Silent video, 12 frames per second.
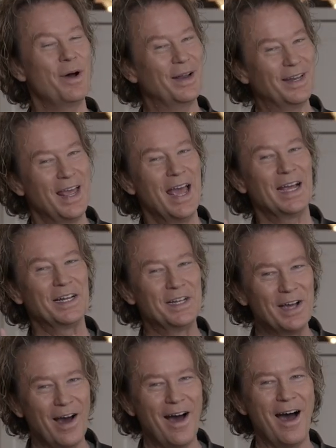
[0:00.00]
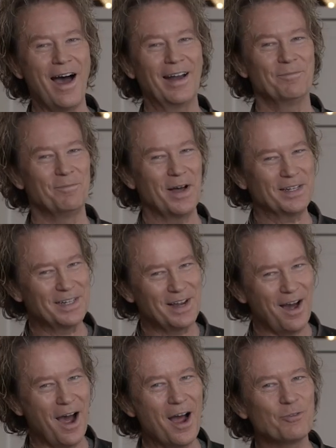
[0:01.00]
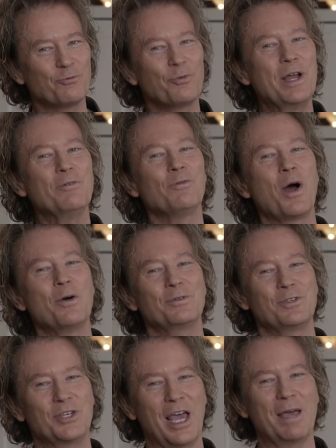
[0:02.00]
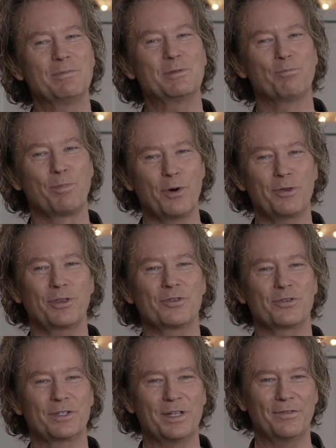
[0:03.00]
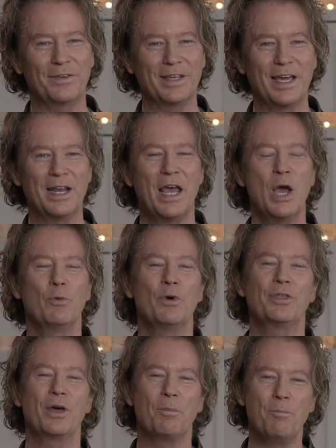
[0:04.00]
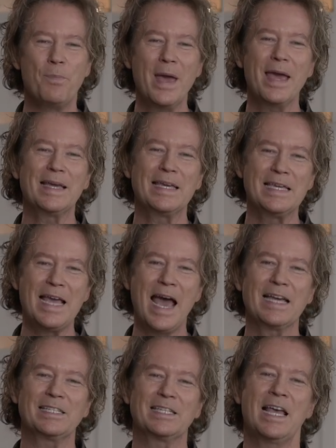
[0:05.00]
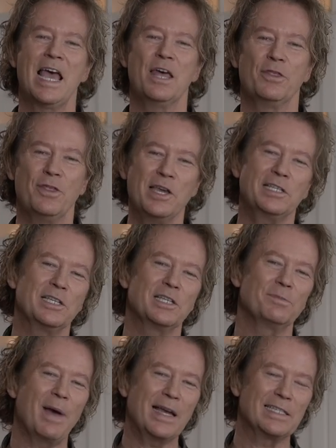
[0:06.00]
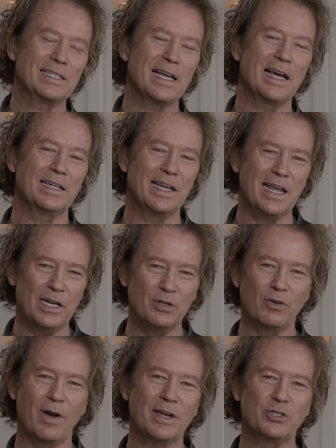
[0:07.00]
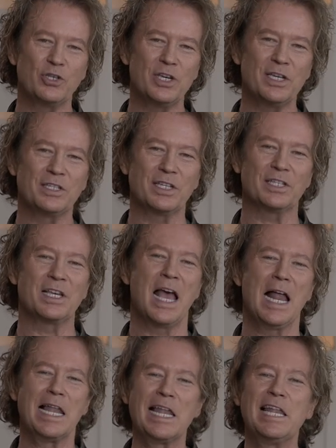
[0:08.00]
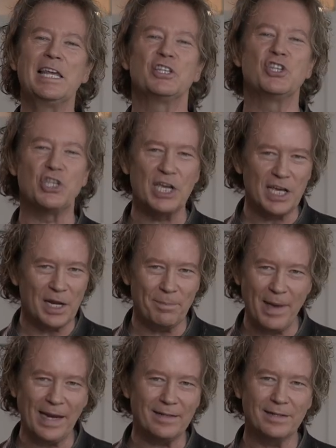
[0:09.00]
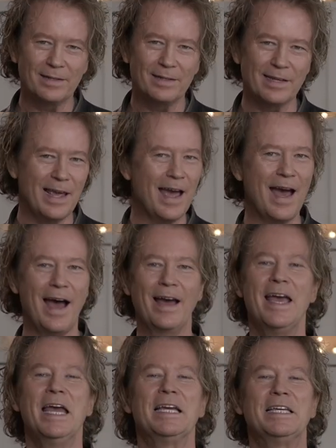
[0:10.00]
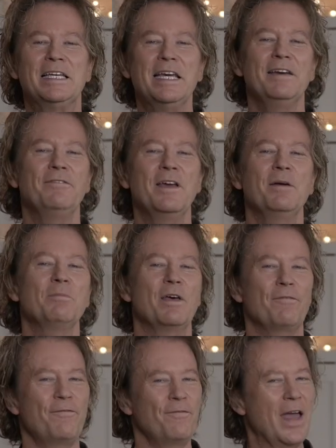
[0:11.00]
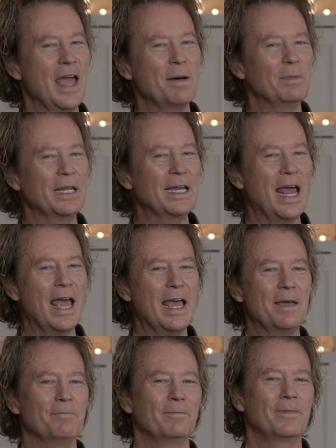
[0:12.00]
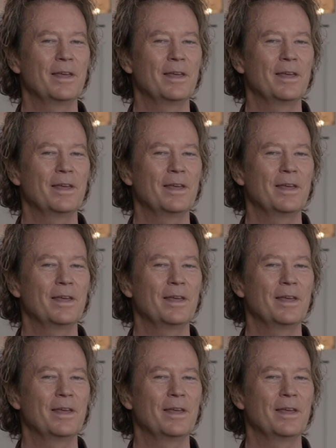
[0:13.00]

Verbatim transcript: But God, but God rewrote James' birth certificate with a big yes. This is my son in Christ Jesus, legitimate. Yeah, give him the family name.